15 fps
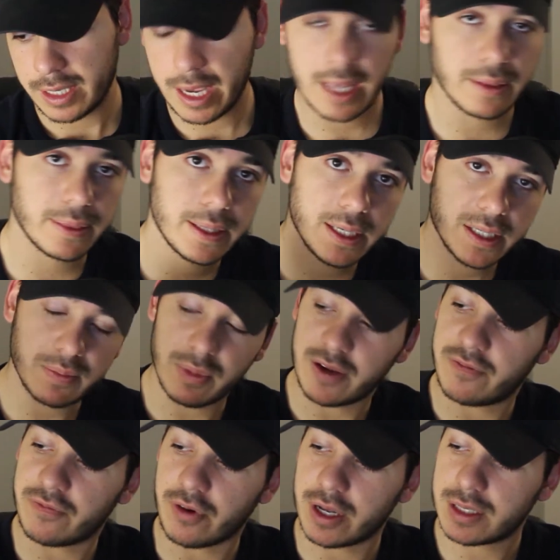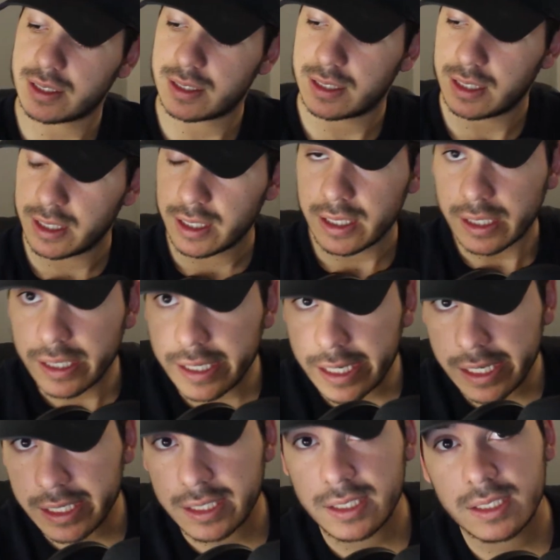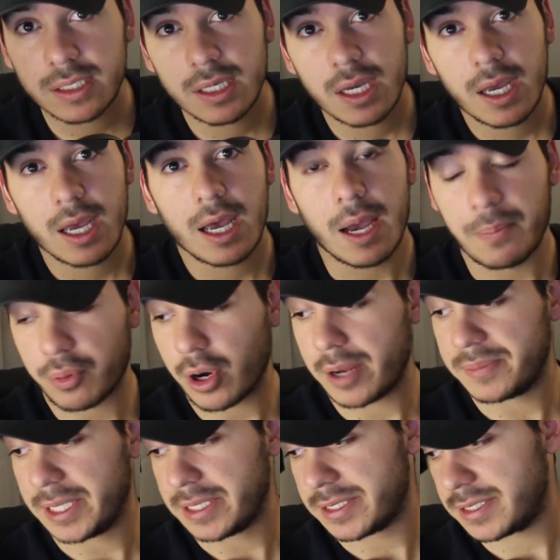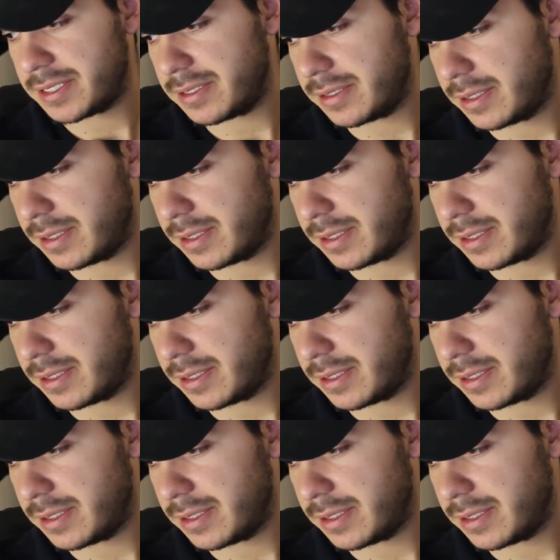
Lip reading: And this, my friends, is a prime lens.